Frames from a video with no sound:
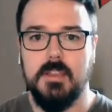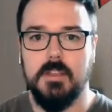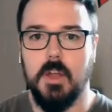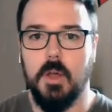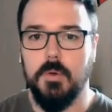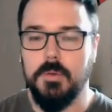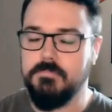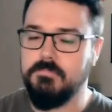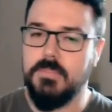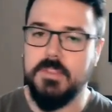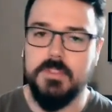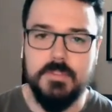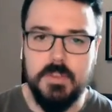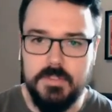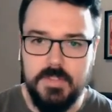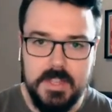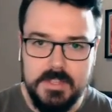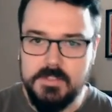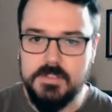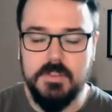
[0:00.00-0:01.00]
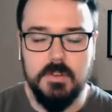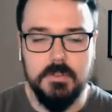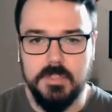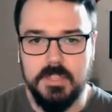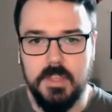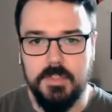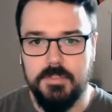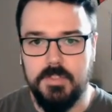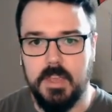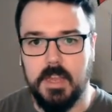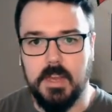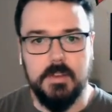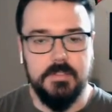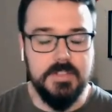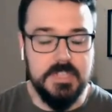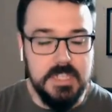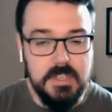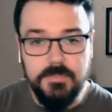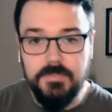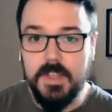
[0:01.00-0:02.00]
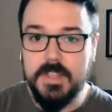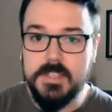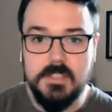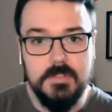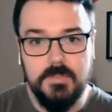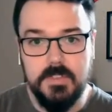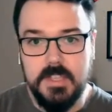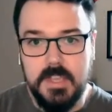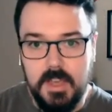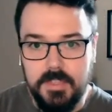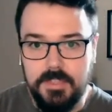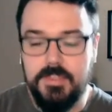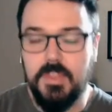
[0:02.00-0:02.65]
You know, that's certainly a thing. Defensively,